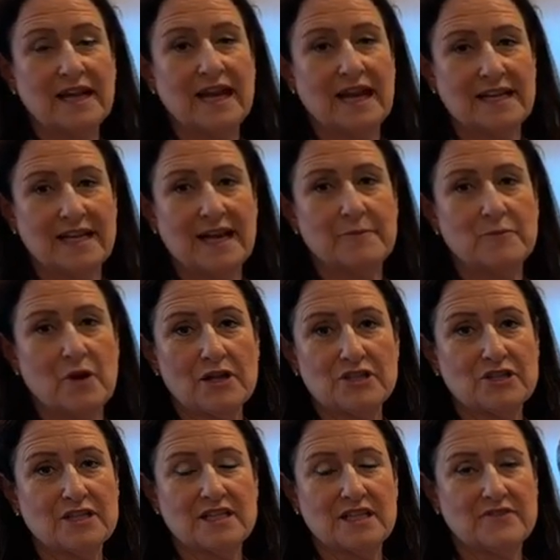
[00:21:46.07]
and I'm
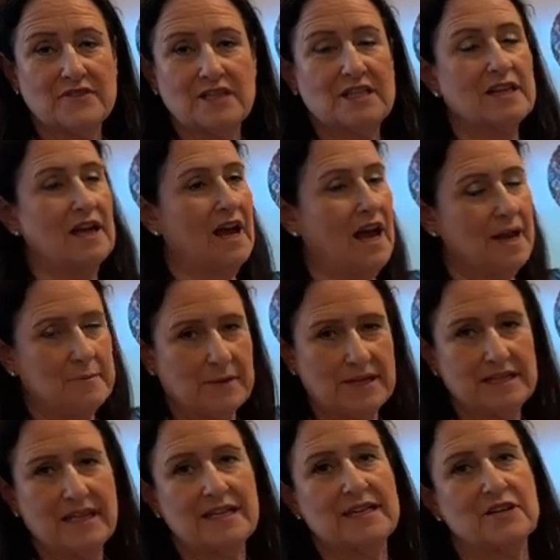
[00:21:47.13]
watching T V, I
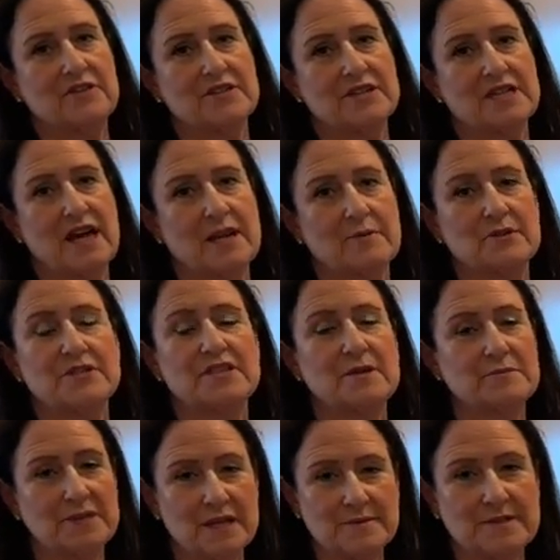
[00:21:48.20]
might not hear the timer.
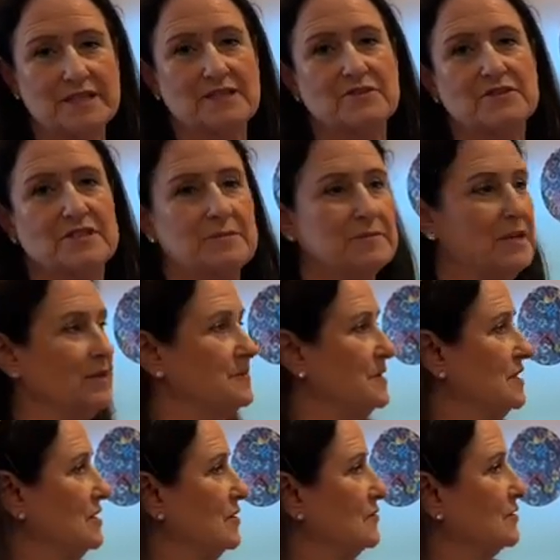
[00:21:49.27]
Sometimes I do, sometimes I
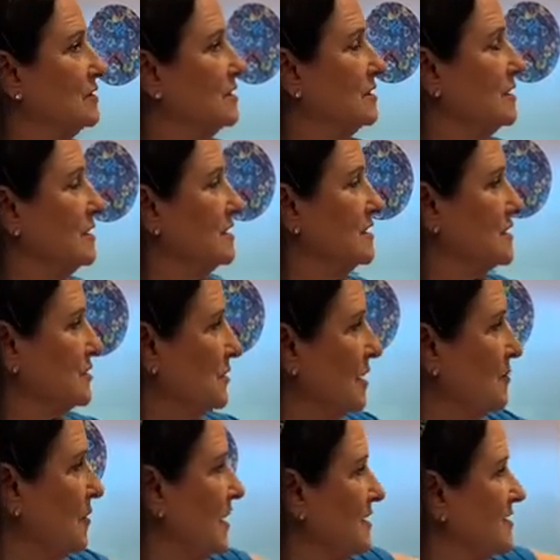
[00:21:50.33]
don't. So I
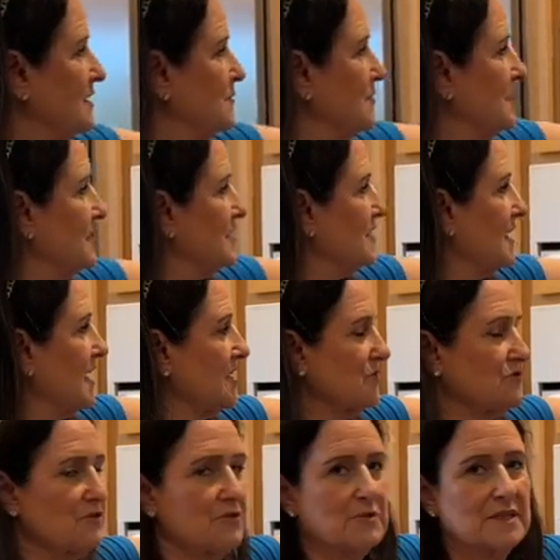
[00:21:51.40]
bought some of these
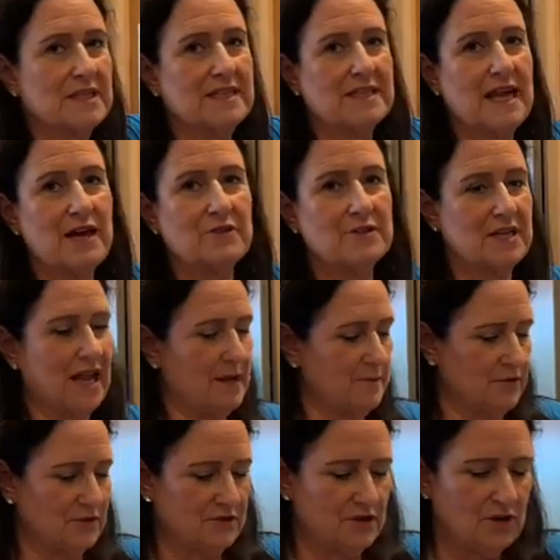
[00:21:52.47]
extra really loud
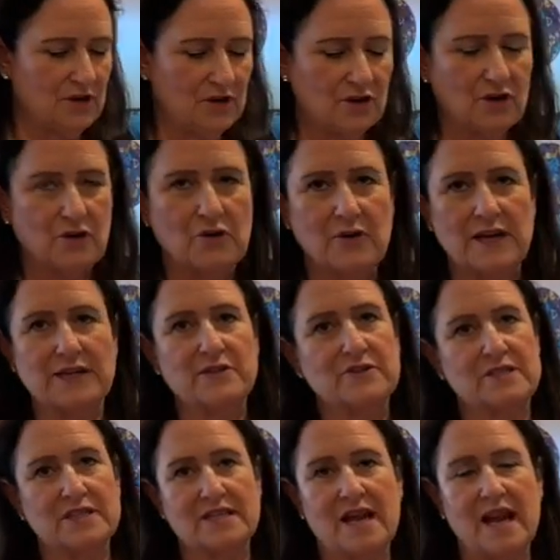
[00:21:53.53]
timers, or I use
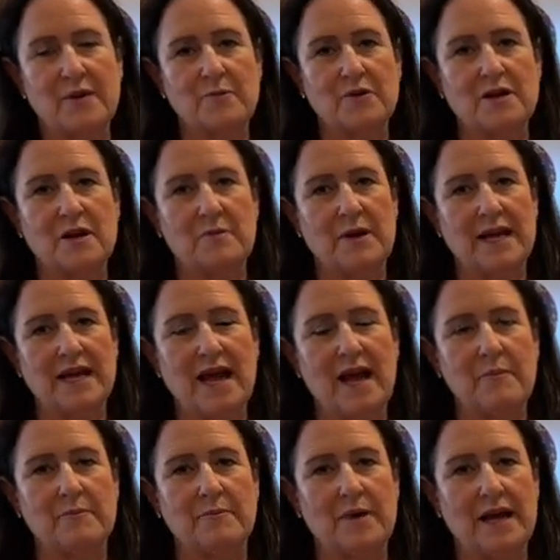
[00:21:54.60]
the timer on my
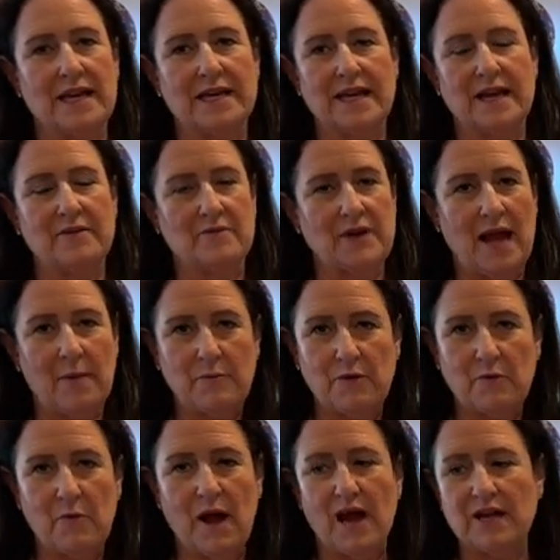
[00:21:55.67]
app, my Apple
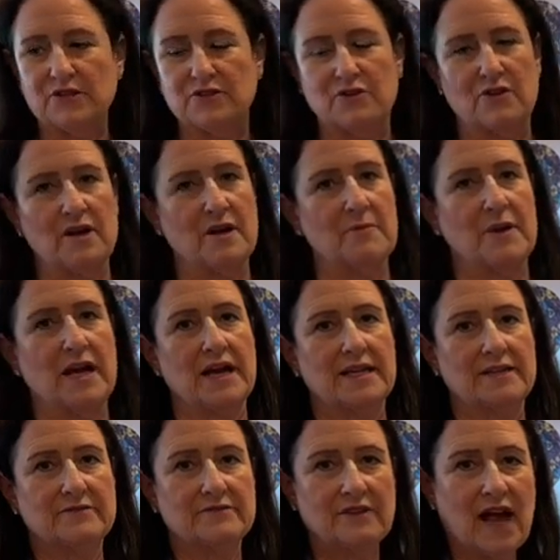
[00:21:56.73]
Watch or on my
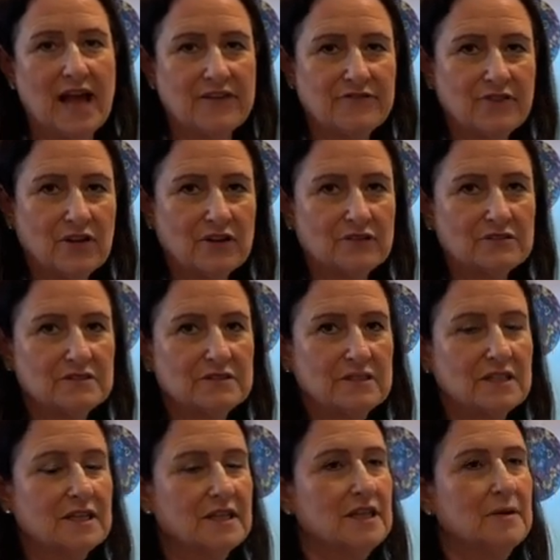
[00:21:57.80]
iPhone,
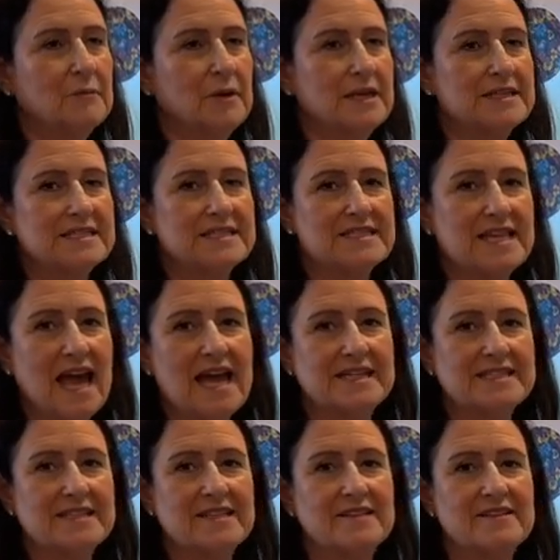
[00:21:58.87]
but
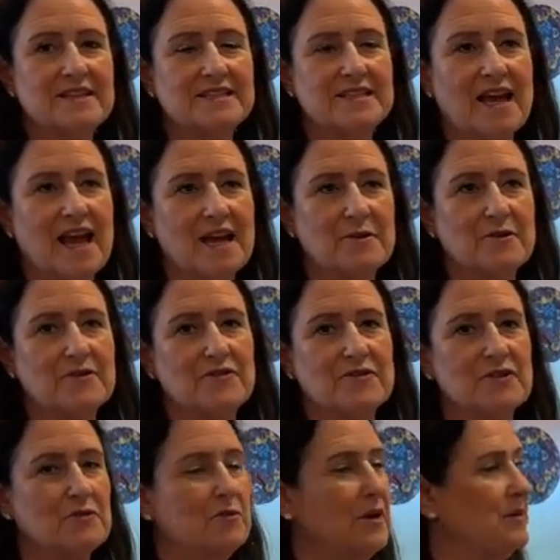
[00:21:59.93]
set the timer for
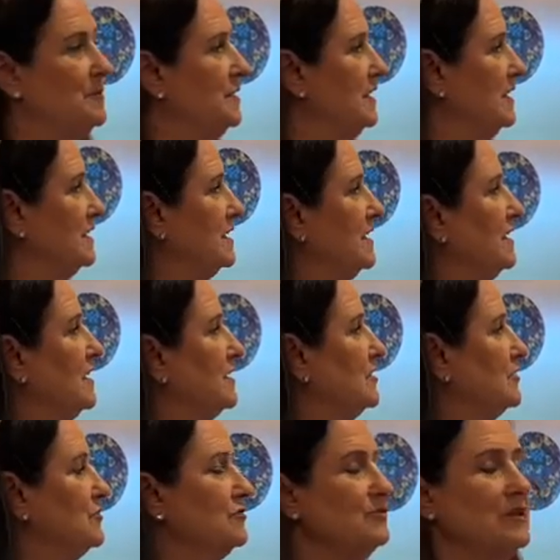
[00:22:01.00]
the one minute.
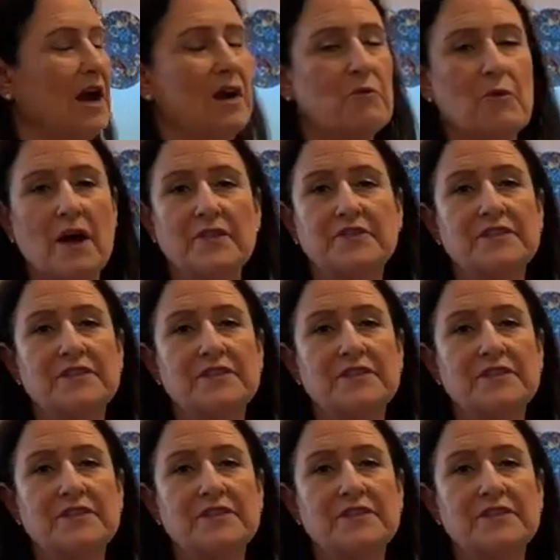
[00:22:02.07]
You do not want